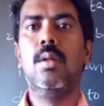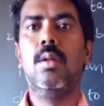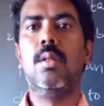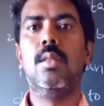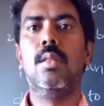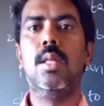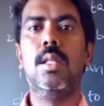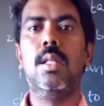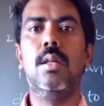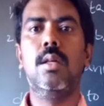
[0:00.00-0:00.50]

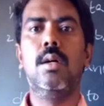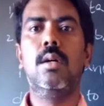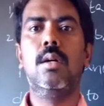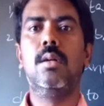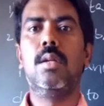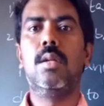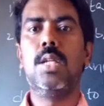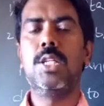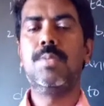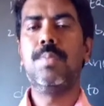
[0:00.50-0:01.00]
Then
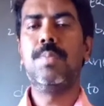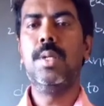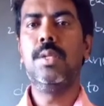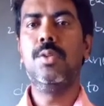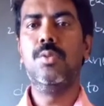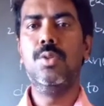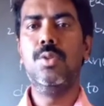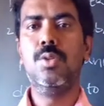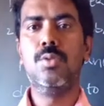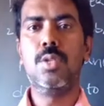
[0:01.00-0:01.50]
the
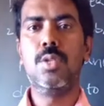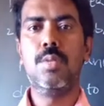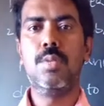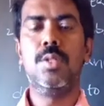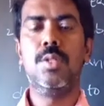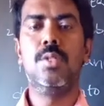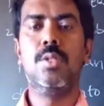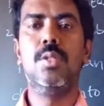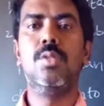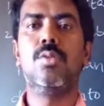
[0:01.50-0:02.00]
respective new
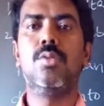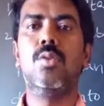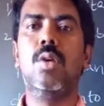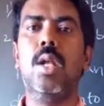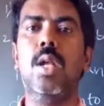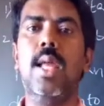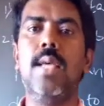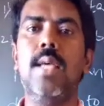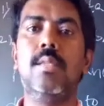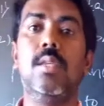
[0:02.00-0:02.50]
substance is
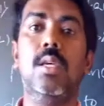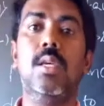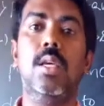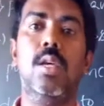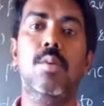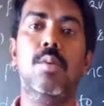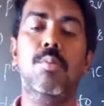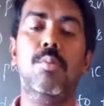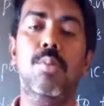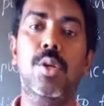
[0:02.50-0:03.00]
called as
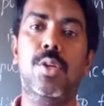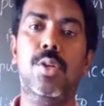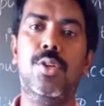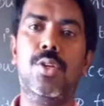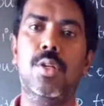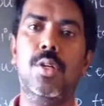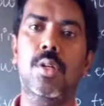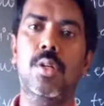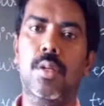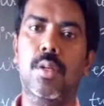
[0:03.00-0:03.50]
a
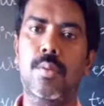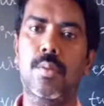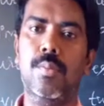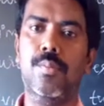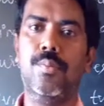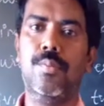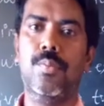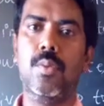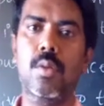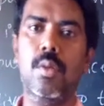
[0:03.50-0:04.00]
mixture.
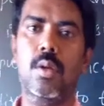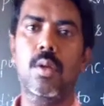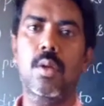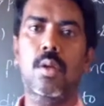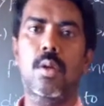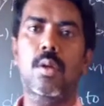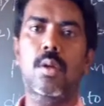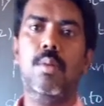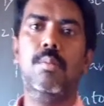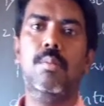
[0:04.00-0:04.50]

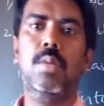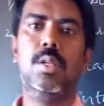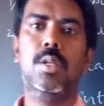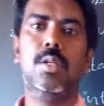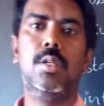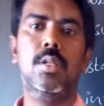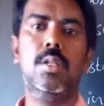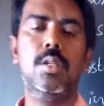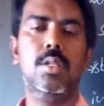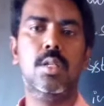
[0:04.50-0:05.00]

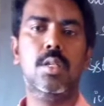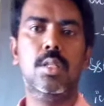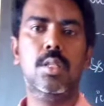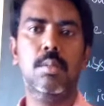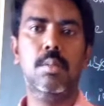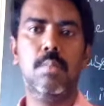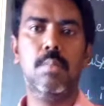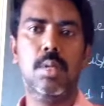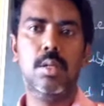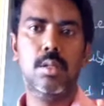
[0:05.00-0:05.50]
Mixture is
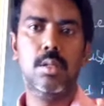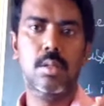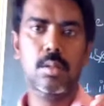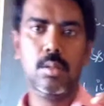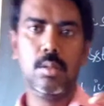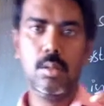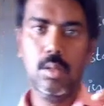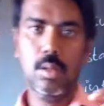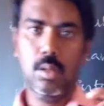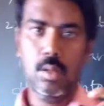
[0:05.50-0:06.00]
nothing but
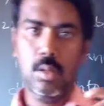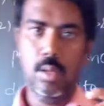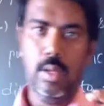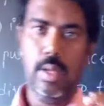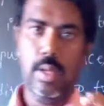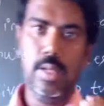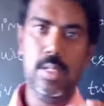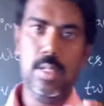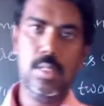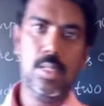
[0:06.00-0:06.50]

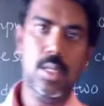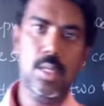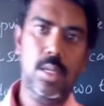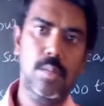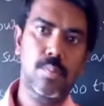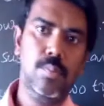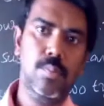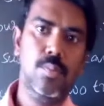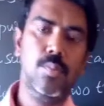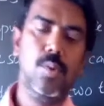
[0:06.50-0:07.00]
it is
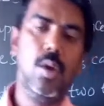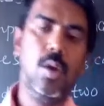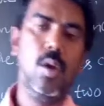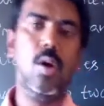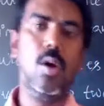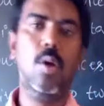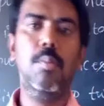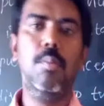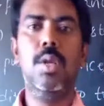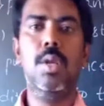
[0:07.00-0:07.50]
a
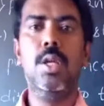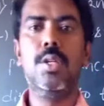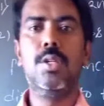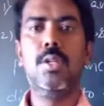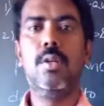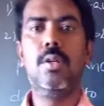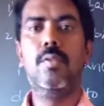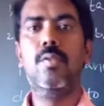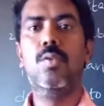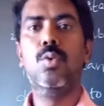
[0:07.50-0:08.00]

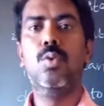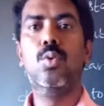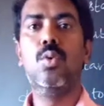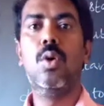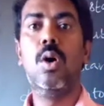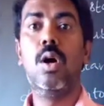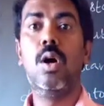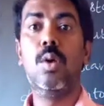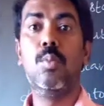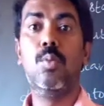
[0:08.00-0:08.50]
combination of two
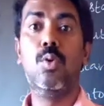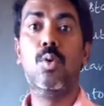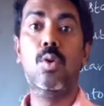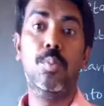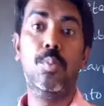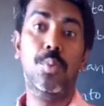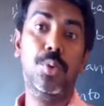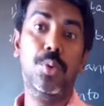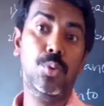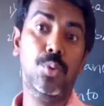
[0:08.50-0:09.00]
or more
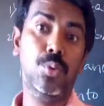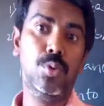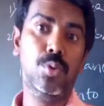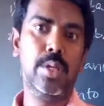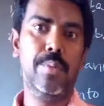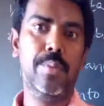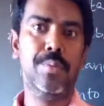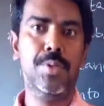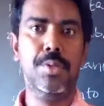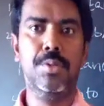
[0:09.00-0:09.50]
pure
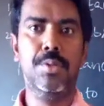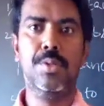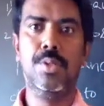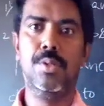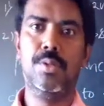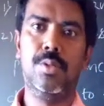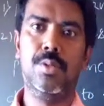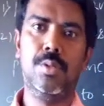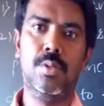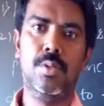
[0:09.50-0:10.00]

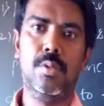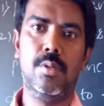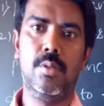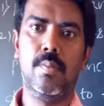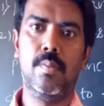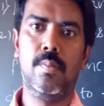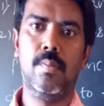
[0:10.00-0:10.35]
substances.